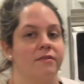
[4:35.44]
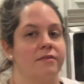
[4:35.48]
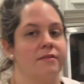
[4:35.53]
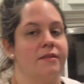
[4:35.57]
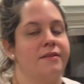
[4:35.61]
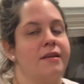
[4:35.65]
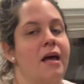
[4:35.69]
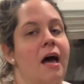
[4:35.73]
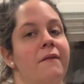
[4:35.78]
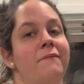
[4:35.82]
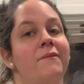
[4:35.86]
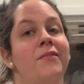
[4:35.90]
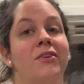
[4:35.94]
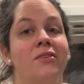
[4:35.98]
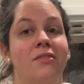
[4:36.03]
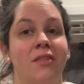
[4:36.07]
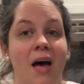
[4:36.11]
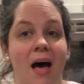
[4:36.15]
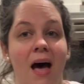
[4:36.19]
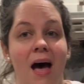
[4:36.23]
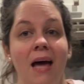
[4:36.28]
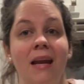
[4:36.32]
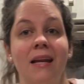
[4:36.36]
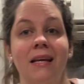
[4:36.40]
The top for
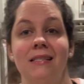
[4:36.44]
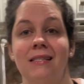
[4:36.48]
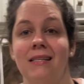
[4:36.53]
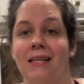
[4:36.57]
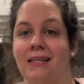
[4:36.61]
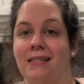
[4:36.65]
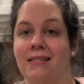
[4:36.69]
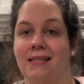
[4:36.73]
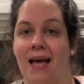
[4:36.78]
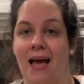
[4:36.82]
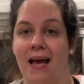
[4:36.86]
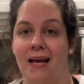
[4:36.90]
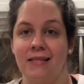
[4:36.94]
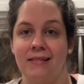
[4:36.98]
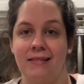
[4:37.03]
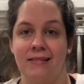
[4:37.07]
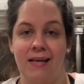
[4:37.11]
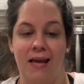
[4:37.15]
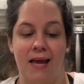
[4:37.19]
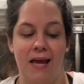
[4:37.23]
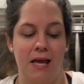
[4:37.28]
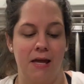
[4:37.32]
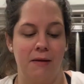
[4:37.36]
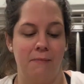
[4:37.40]
that is exact
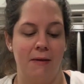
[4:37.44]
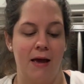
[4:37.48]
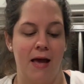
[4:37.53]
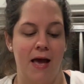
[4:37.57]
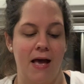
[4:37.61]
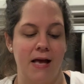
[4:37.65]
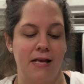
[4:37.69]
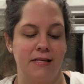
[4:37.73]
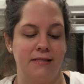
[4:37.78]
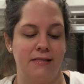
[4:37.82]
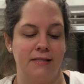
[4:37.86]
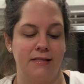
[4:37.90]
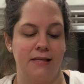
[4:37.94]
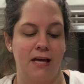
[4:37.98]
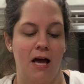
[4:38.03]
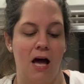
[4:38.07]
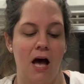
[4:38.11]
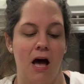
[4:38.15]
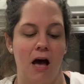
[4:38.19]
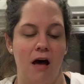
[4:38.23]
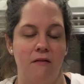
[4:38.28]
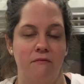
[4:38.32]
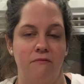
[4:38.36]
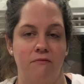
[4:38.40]
same as the
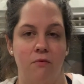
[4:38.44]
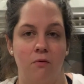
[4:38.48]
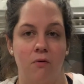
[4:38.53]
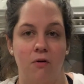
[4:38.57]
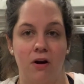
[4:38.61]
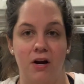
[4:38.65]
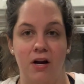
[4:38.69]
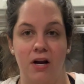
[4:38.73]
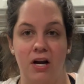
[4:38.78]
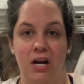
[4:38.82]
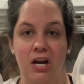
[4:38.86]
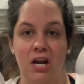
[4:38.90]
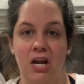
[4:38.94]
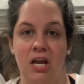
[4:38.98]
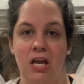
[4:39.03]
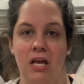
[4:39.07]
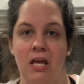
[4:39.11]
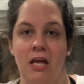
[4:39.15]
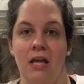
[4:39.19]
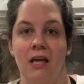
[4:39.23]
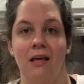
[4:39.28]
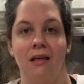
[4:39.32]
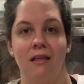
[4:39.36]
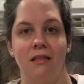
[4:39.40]
top for
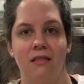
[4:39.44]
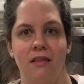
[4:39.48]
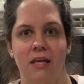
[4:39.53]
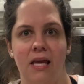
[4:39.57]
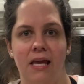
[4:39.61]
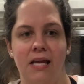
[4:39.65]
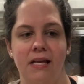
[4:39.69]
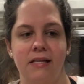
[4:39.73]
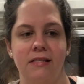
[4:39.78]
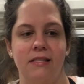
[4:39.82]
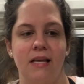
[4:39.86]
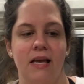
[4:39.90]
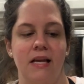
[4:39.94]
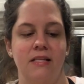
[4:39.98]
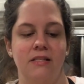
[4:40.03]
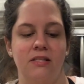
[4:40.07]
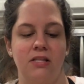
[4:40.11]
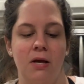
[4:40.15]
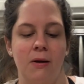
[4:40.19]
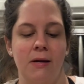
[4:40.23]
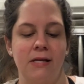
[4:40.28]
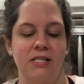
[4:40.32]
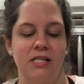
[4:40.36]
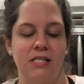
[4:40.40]
these. And
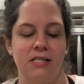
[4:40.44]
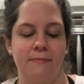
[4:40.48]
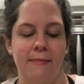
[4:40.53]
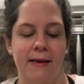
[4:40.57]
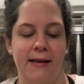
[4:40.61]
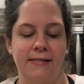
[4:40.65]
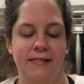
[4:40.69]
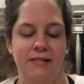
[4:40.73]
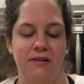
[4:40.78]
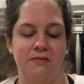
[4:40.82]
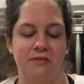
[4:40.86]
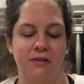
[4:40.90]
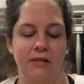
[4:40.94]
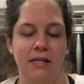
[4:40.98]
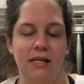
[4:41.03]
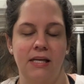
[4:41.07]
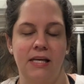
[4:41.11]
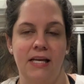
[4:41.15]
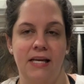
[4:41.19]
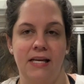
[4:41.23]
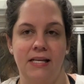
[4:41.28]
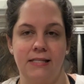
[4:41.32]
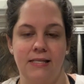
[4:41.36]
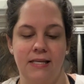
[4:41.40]
so it just makes it really
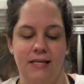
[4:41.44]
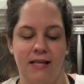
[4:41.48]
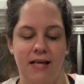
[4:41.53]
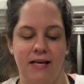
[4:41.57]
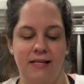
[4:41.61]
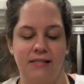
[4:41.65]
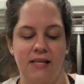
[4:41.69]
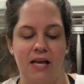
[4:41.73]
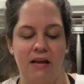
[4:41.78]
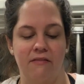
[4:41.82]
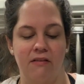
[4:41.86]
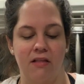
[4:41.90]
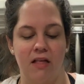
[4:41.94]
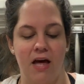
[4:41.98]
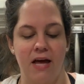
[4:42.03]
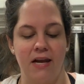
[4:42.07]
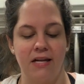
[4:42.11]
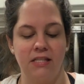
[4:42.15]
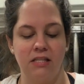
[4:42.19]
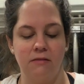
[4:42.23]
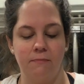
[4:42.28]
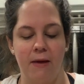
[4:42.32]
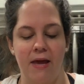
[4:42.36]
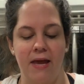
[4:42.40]
easy. They save a lot
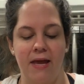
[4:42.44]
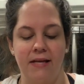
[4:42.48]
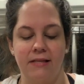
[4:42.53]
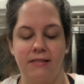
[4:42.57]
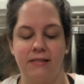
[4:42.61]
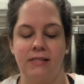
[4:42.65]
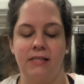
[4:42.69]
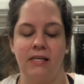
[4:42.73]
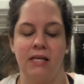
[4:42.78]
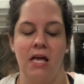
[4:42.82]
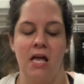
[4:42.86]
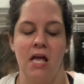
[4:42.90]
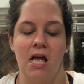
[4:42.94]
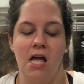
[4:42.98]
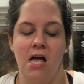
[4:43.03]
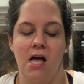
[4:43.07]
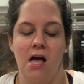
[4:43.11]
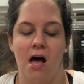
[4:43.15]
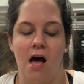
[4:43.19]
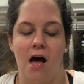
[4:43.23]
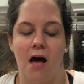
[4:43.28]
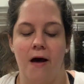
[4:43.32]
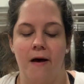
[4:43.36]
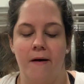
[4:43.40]
of space.
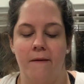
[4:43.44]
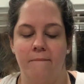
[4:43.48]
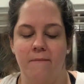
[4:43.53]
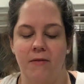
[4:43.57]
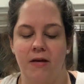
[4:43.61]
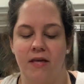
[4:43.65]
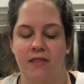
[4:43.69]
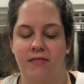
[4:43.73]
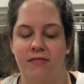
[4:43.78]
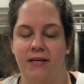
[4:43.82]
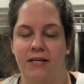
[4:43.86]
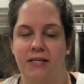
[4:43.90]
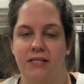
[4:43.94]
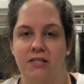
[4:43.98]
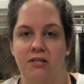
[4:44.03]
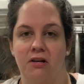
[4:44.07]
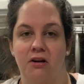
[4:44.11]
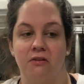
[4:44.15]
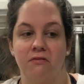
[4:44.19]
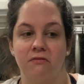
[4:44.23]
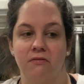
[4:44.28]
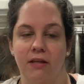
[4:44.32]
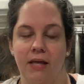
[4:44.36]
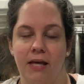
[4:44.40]
And these
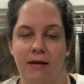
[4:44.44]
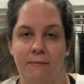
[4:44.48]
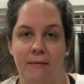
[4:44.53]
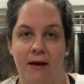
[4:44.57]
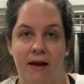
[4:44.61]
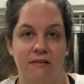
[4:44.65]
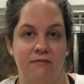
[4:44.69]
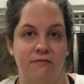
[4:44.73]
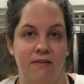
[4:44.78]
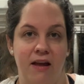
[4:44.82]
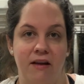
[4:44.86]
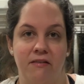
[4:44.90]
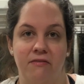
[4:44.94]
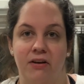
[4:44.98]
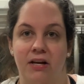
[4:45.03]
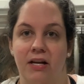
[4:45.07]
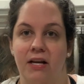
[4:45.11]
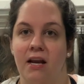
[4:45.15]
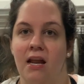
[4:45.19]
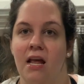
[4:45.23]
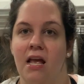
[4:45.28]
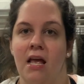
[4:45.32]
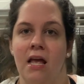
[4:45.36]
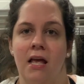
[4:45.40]
are really my
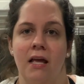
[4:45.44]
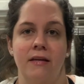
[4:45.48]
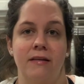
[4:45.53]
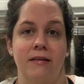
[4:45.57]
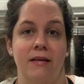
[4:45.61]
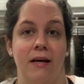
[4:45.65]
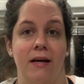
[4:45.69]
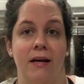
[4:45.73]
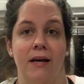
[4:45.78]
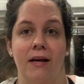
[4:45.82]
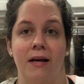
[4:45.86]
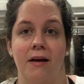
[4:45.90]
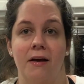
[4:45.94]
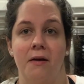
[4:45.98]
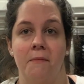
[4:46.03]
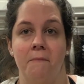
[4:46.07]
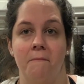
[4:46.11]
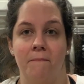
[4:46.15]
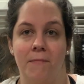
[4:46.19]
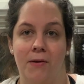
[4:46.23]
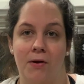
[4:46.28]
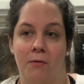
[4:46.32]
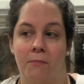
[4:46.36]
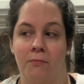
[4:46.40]
favorite to
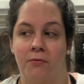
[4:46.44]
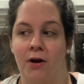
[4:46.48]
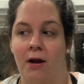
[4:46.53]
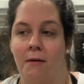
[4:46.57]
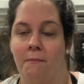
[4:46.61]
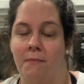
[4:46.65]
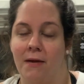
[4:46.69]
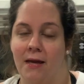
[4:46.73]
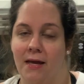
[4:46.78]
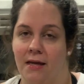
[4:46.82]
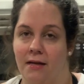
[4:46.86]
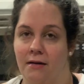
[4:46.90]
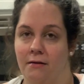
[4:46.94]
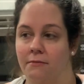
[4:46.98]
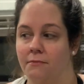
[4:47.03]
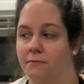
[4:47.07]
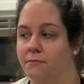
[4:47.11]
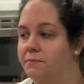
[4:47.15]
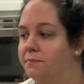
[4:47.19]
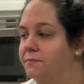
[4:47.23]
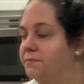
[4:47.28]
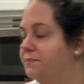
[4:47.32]
meal prep in.